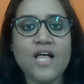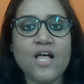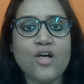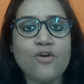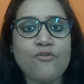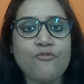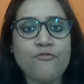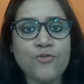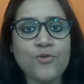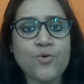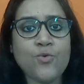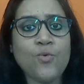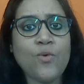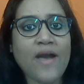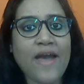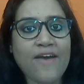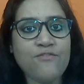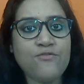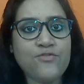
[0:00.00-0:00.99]
a few
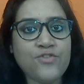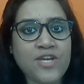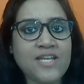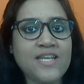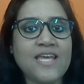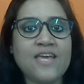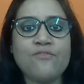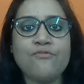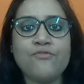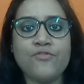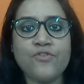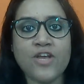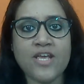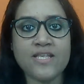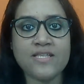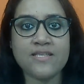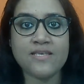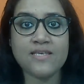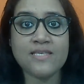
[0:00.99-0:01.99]
everyday
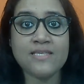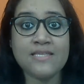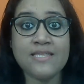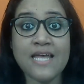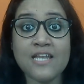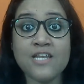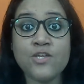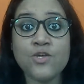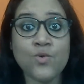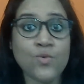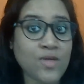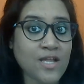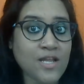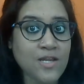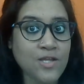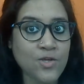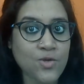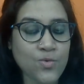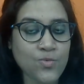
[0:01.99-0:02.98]
phrases that you
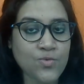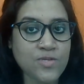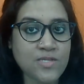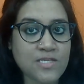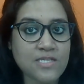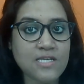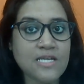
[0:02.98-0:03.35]
can use